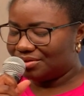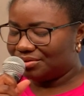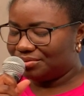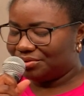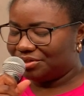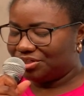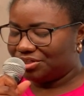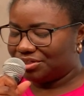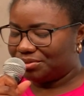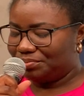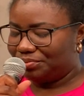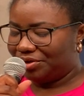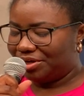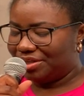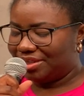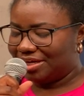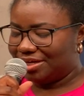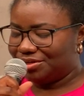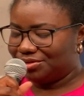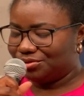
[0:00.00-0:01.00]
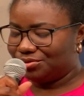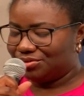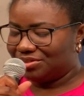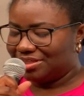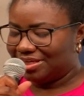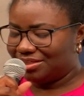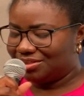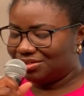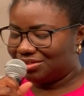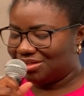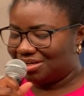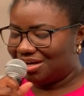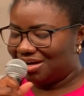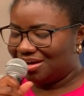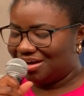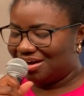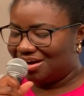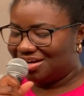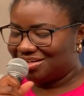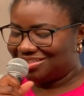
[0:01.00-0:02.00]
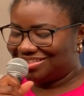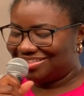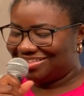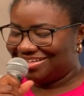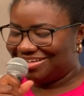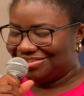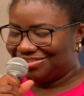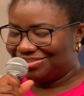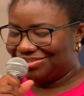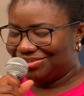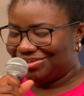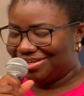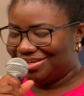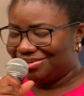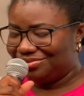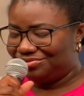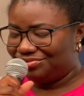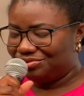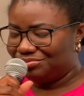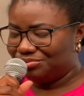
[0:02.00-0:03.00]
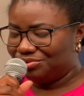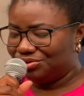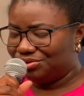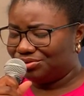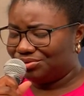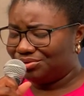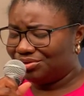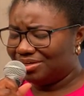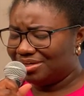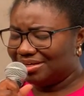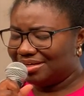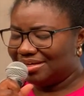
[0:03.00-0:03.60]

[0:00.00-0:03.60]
We just pray that you will settle our hearts now to hear from you,